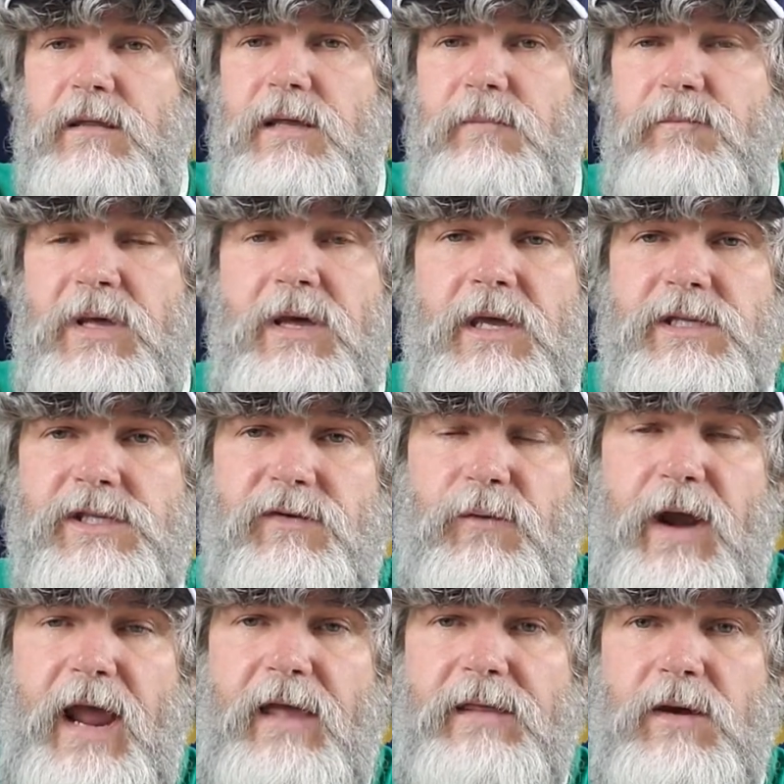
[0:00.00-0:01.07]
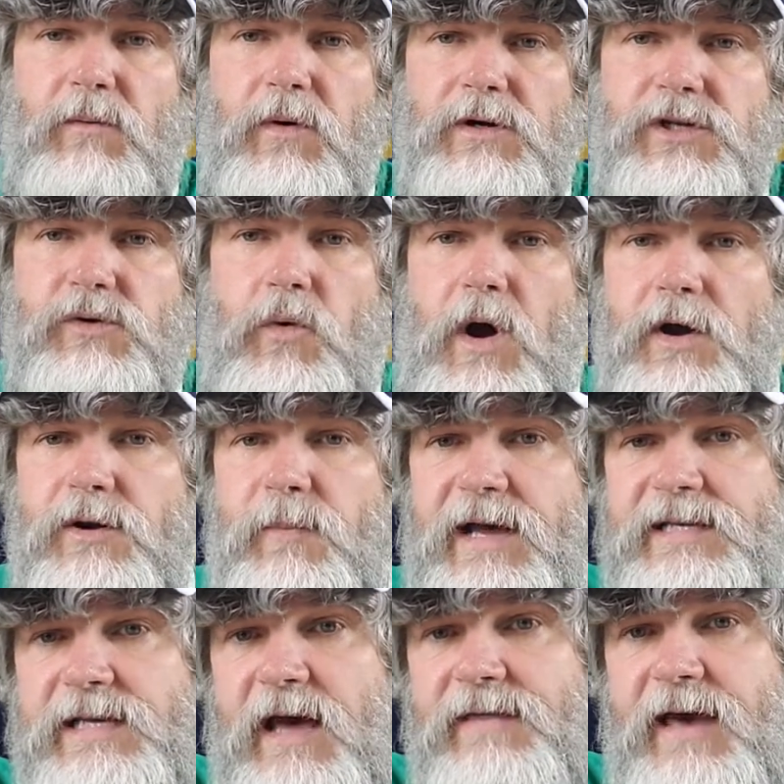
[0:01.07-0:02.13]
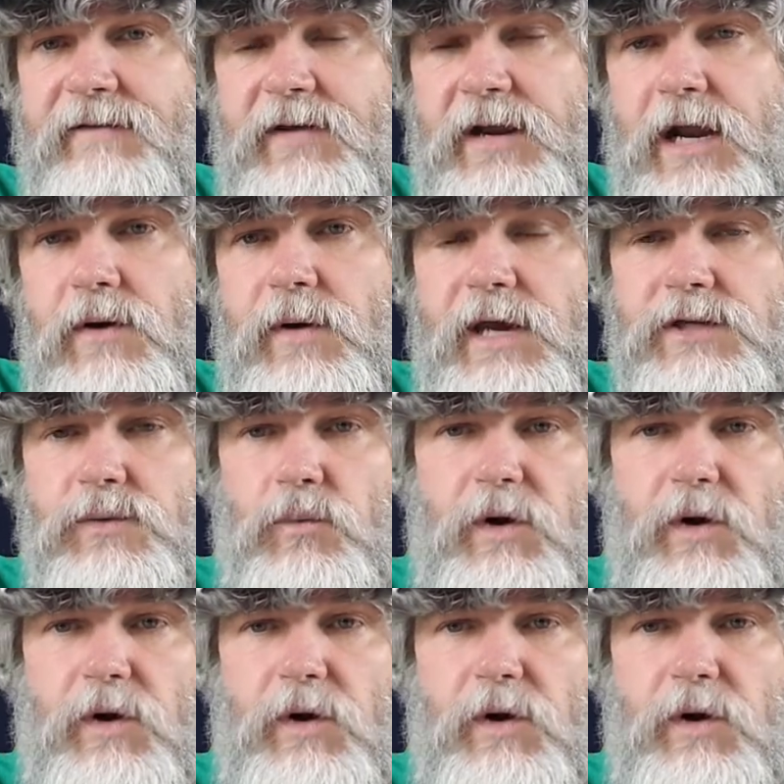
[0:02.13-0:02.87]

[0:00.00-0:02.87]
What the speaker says: billions of Rand that were squandered by South African Airways?